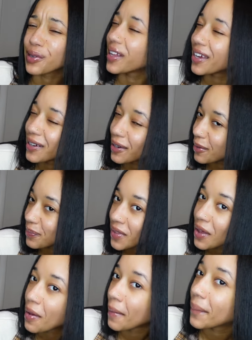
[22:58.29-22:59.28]
Like, no.
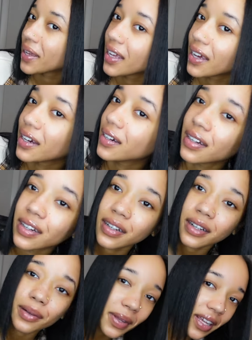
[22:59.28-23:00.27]
But yeah,
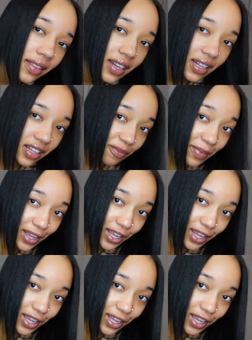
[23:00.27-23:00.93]
um, and then I love my